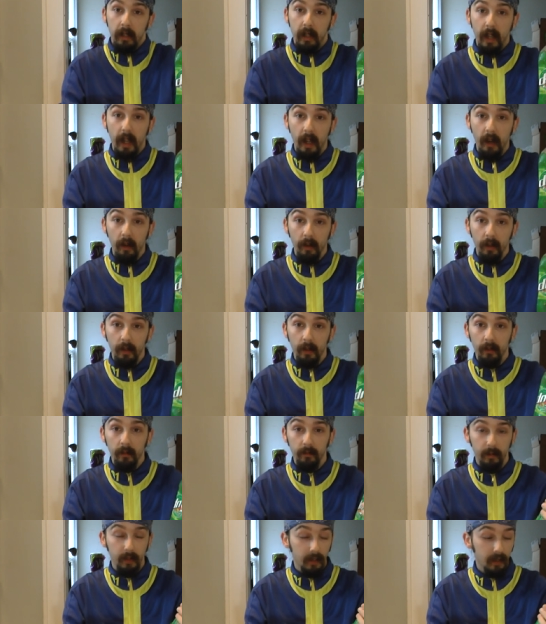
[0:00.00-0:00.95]
I don't
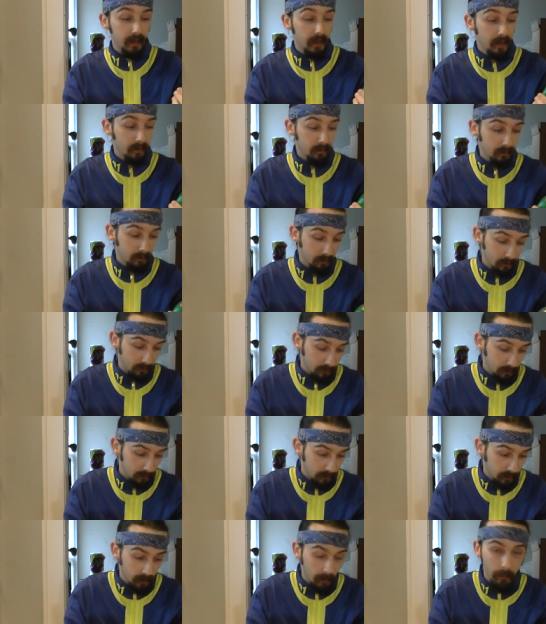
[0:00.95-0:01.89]
know, really,
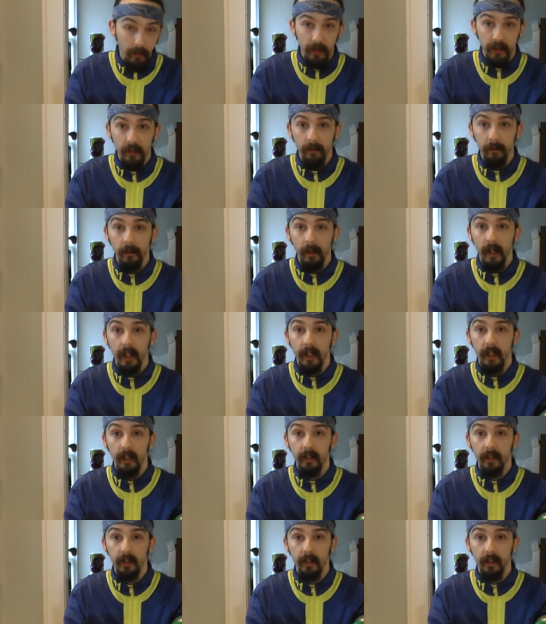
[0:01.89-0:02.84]
I'm just afraid
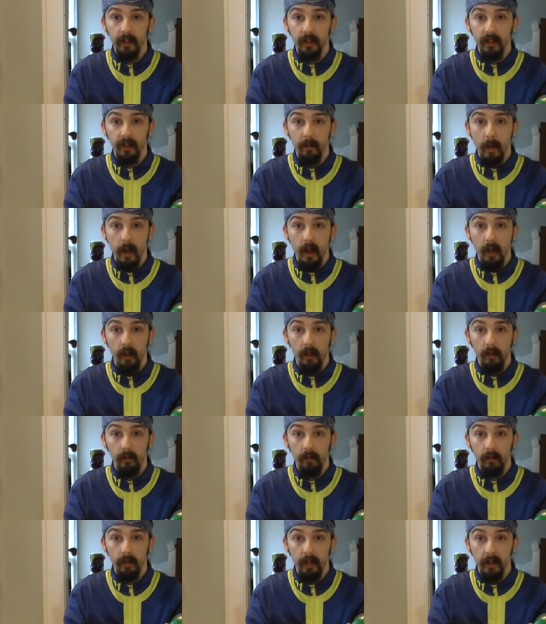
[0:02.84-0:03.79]
that it's going to
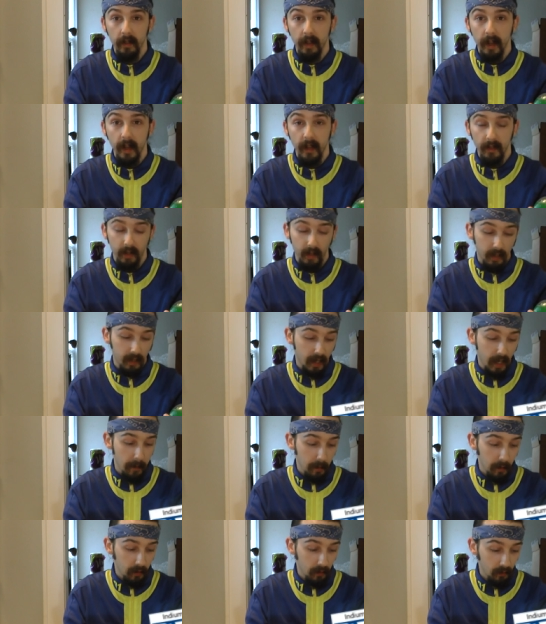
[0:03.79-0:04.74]
smell and taste like
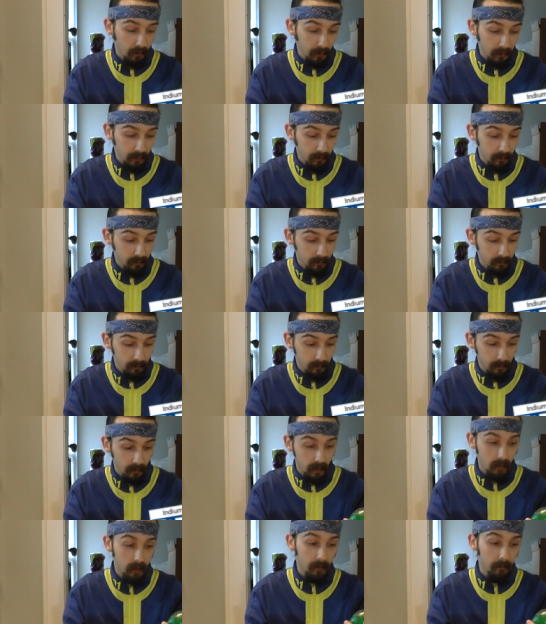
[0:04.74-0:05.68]
chemicals.
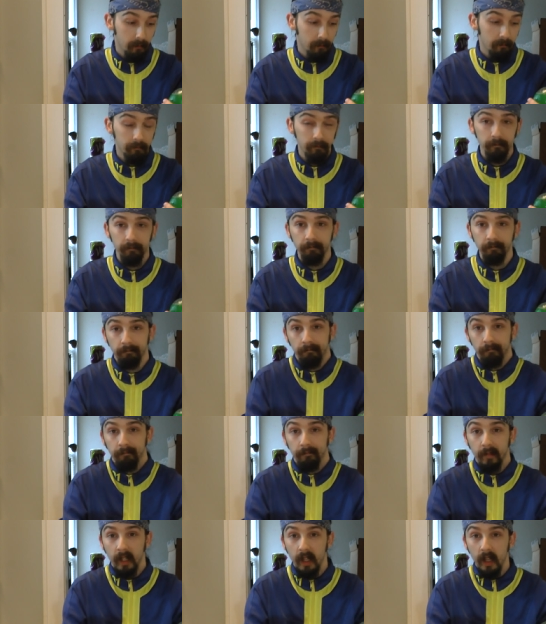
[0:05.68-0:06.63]
Um,
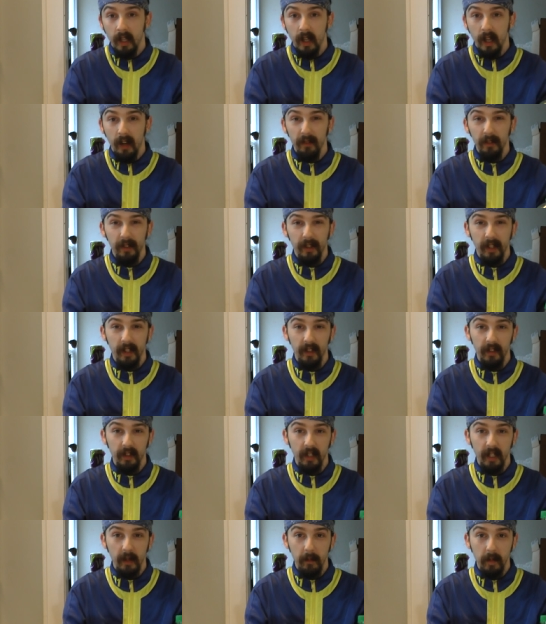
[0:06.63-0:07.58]
I don't really think
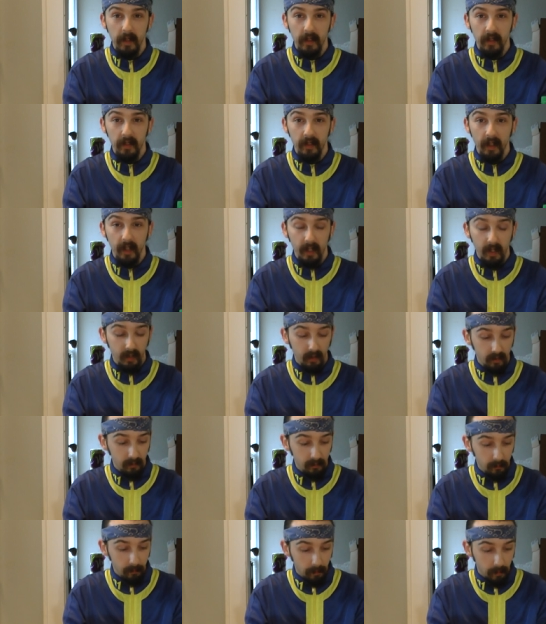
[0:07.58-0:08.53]
it's going to get me sick,
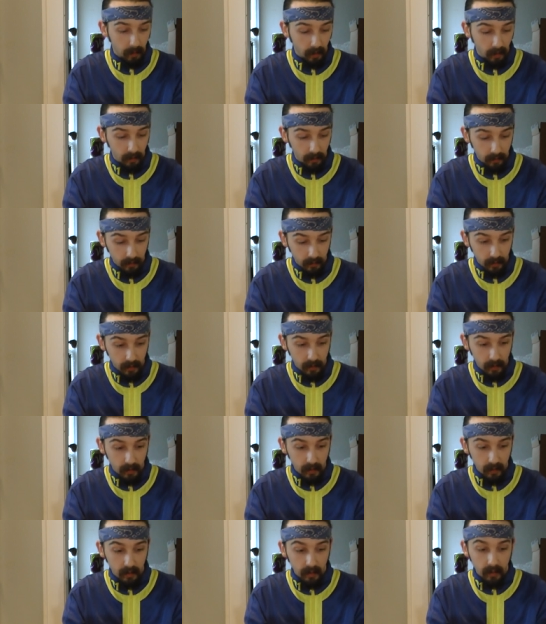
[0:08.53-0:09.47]
but
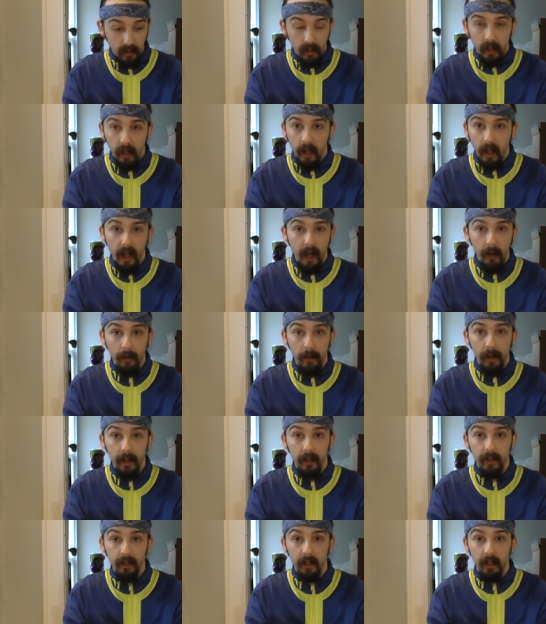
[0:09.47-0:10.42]
I don't
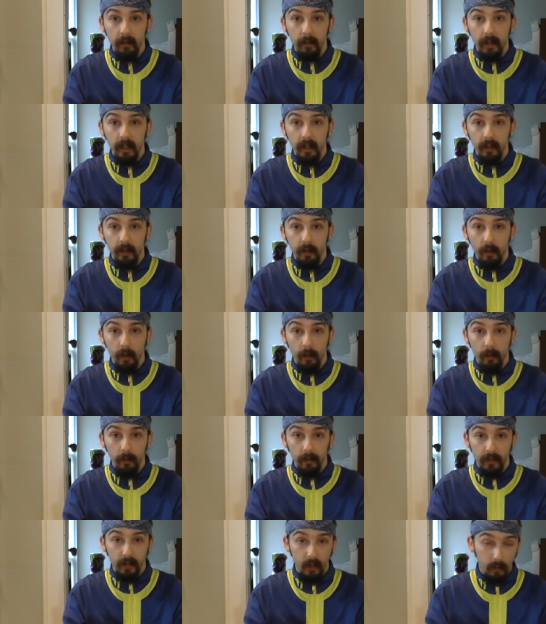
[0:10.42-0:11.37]
think it's going to be an
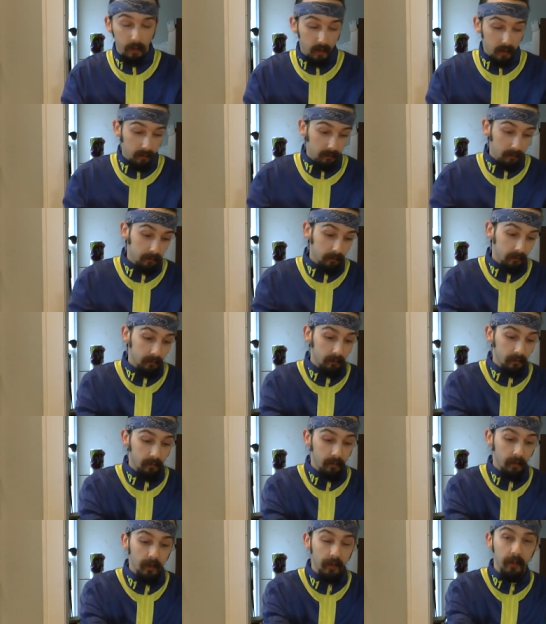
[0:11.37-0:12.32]
enjoyable soda.
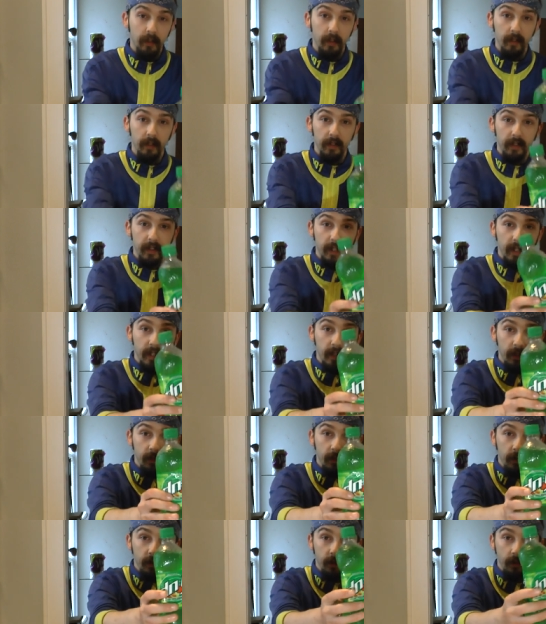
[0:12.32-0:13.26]
As you can see,
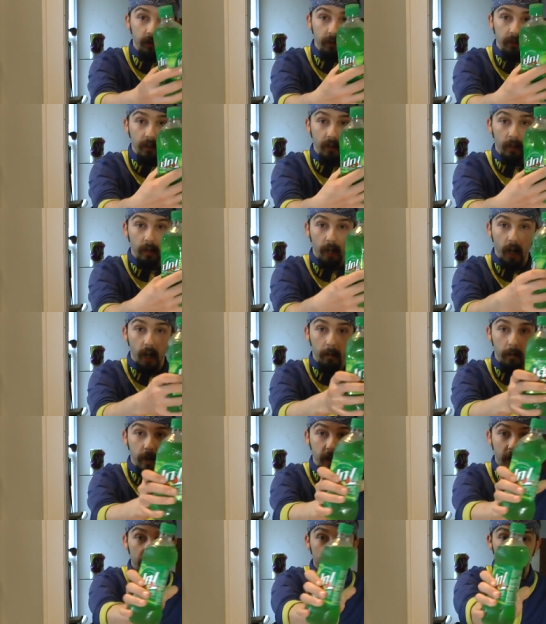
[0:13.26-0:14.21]
there's no
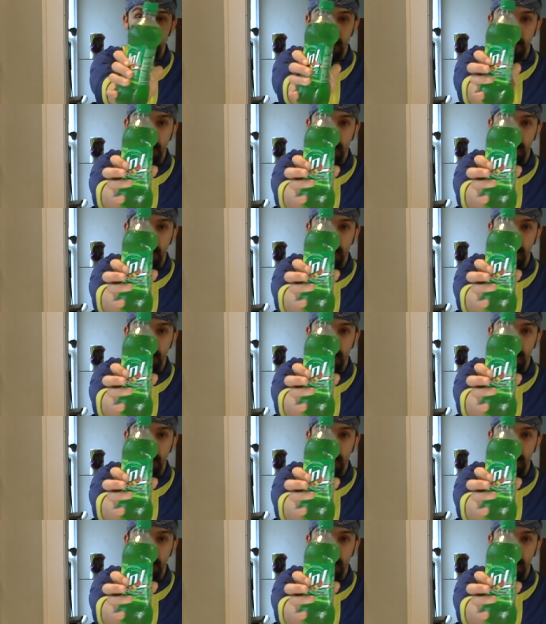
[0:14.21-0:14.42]
carbonation.